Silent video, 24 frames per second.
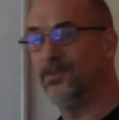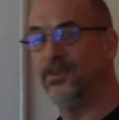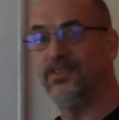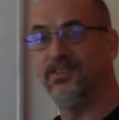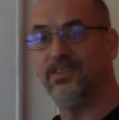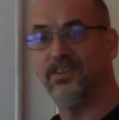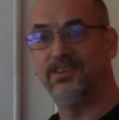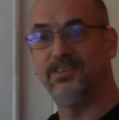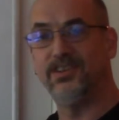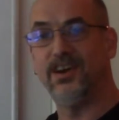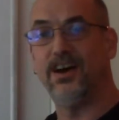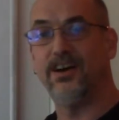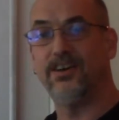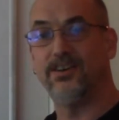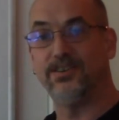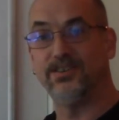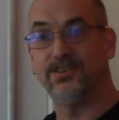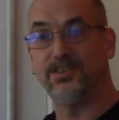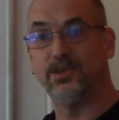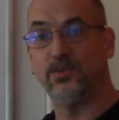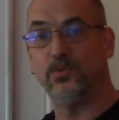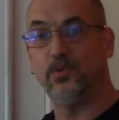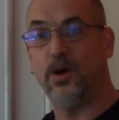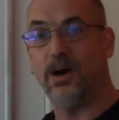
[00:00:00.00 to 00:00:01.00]
and the daughter
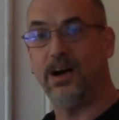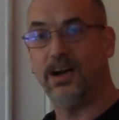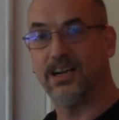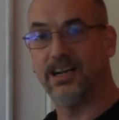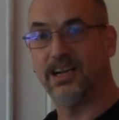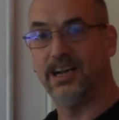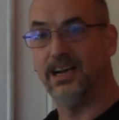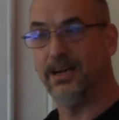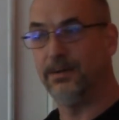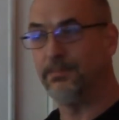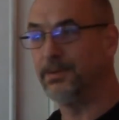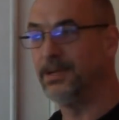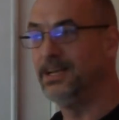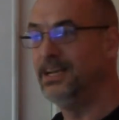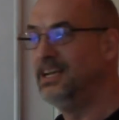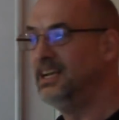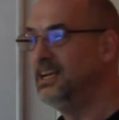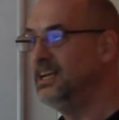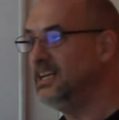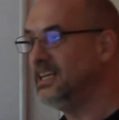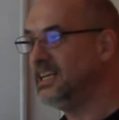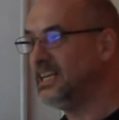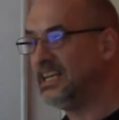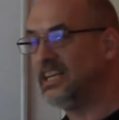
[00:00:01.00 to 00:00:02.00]
to walk up.
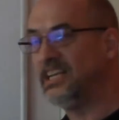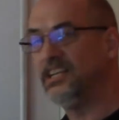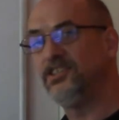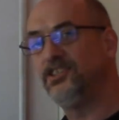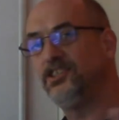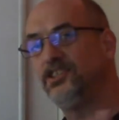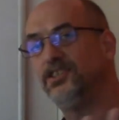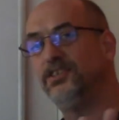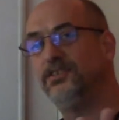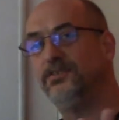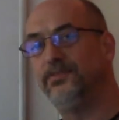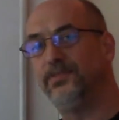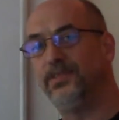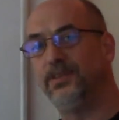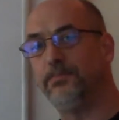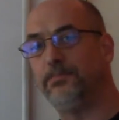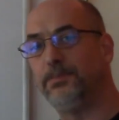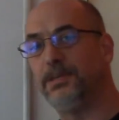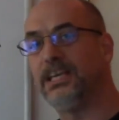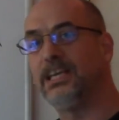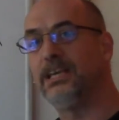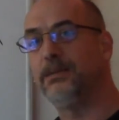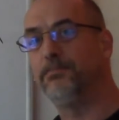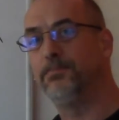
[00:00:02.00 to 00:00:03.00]
Each of the
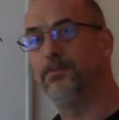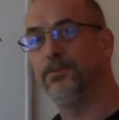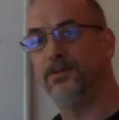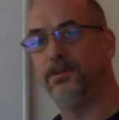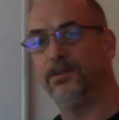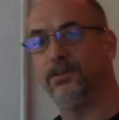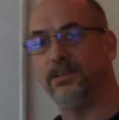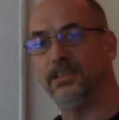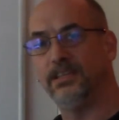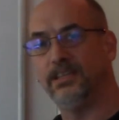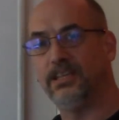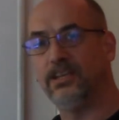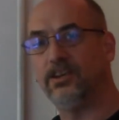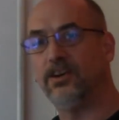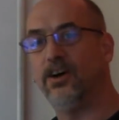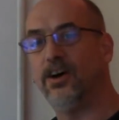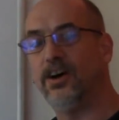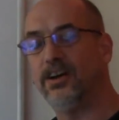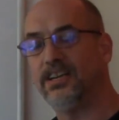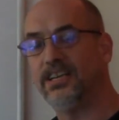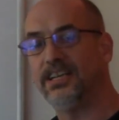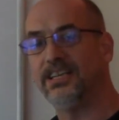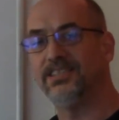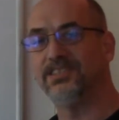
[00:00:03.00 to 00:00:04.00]
people in the
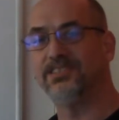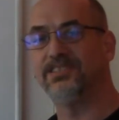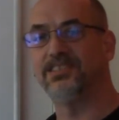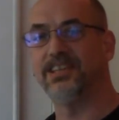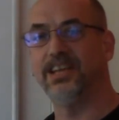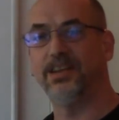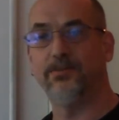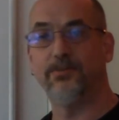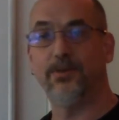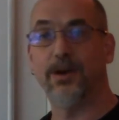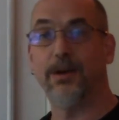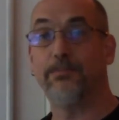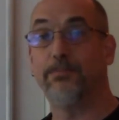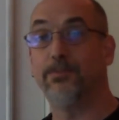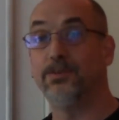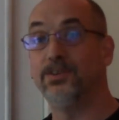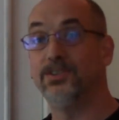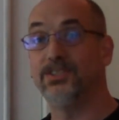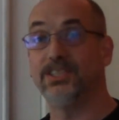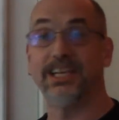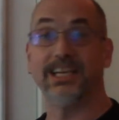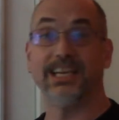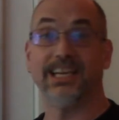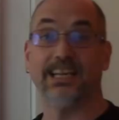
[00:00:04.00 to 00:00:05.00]
audience then
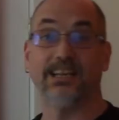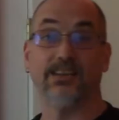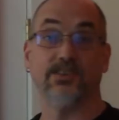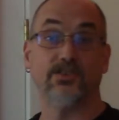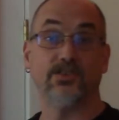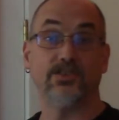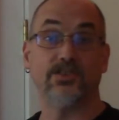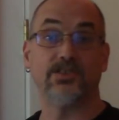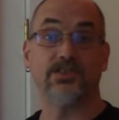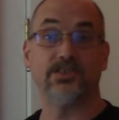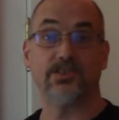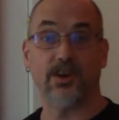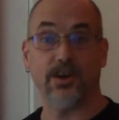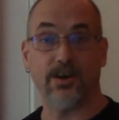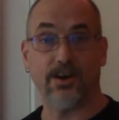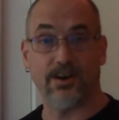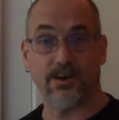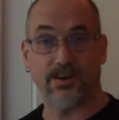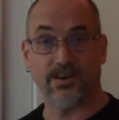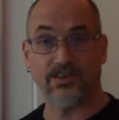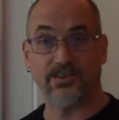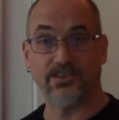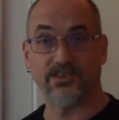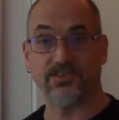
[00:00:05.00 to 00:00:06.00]
representing
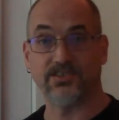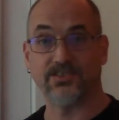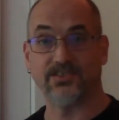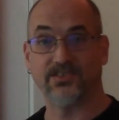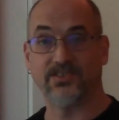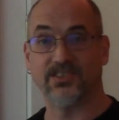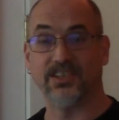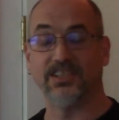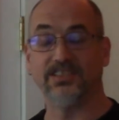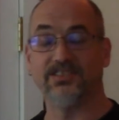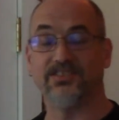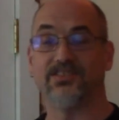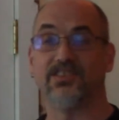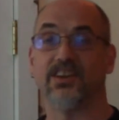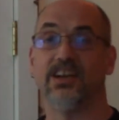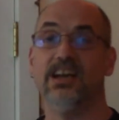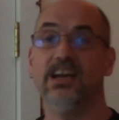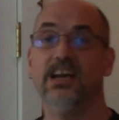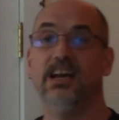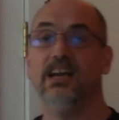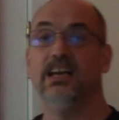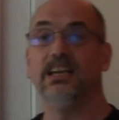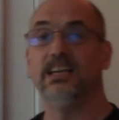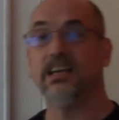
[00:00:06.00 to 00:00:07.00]
stars, since
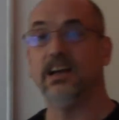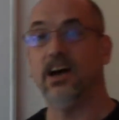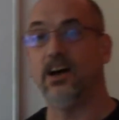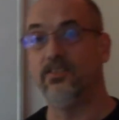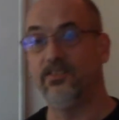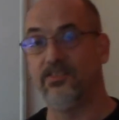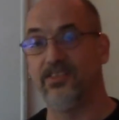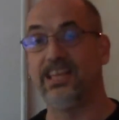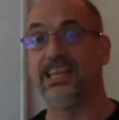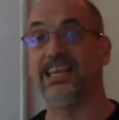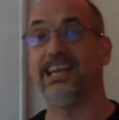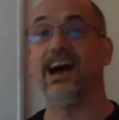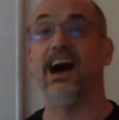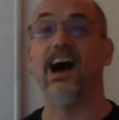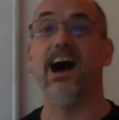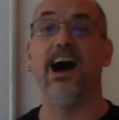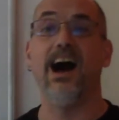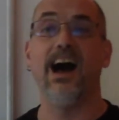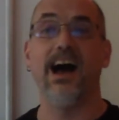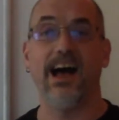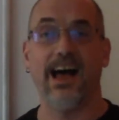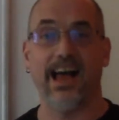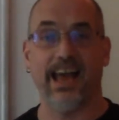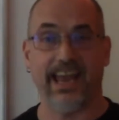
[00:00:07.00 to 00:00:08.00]
the
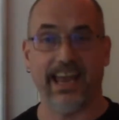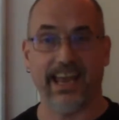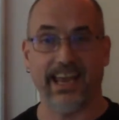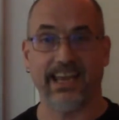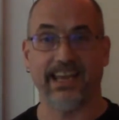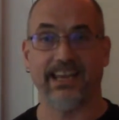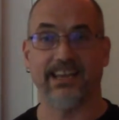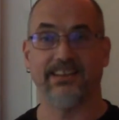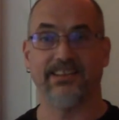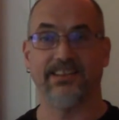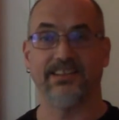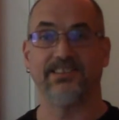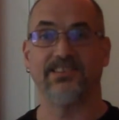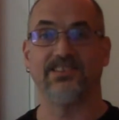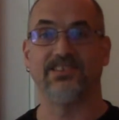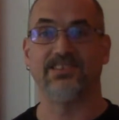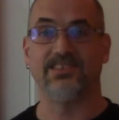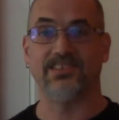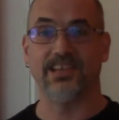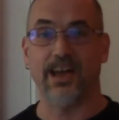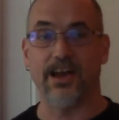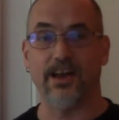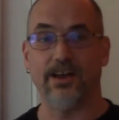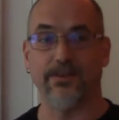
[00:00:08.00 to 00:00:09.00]
I, the
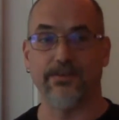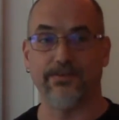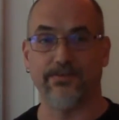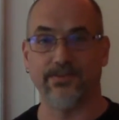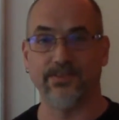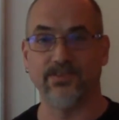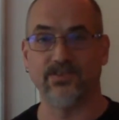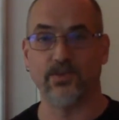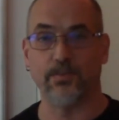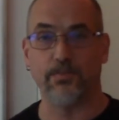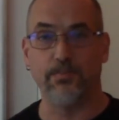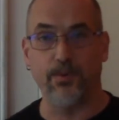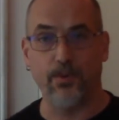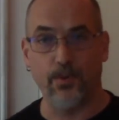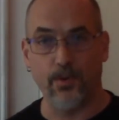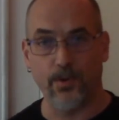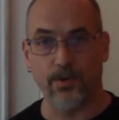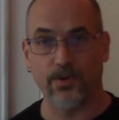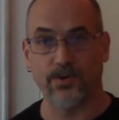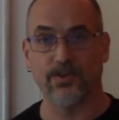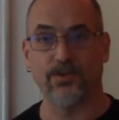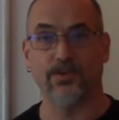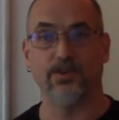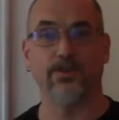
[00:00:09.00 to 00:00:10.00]
self, is a
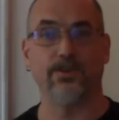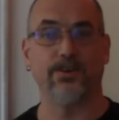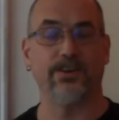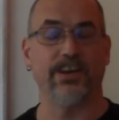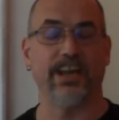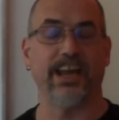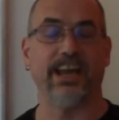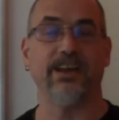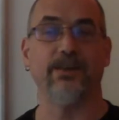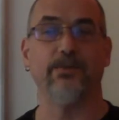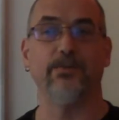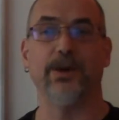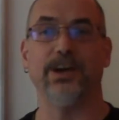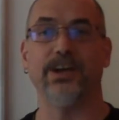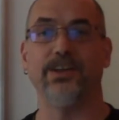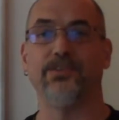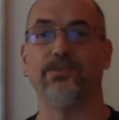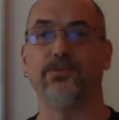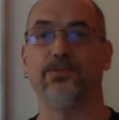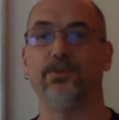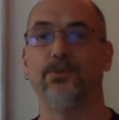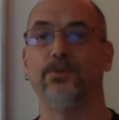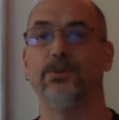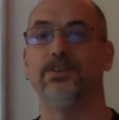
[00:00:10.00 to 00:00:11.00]
portal or gateway
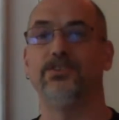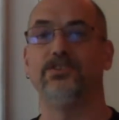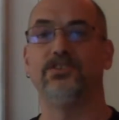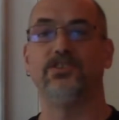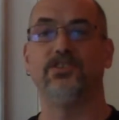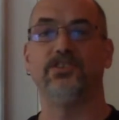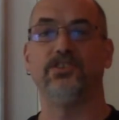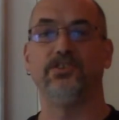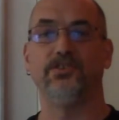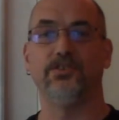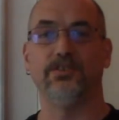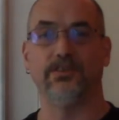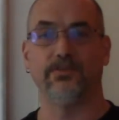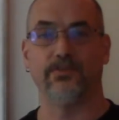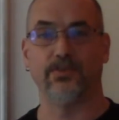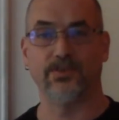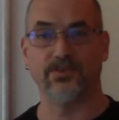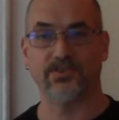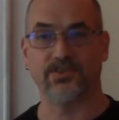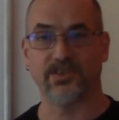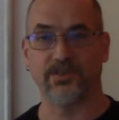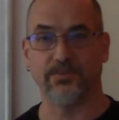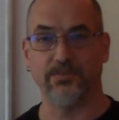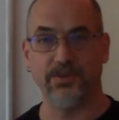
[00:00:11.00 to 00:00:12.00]
through which the
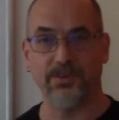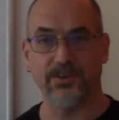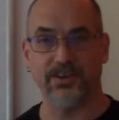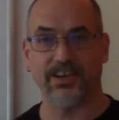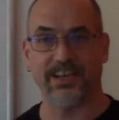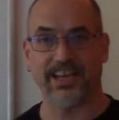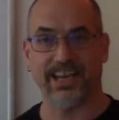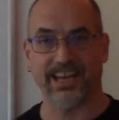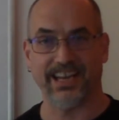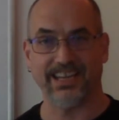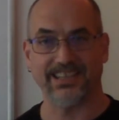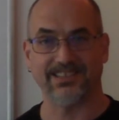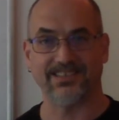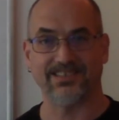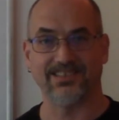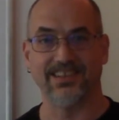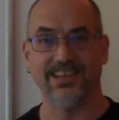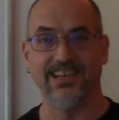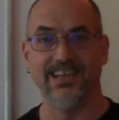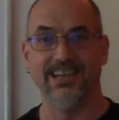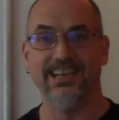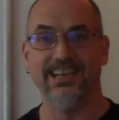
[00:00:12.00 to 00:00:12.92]
universe communicates.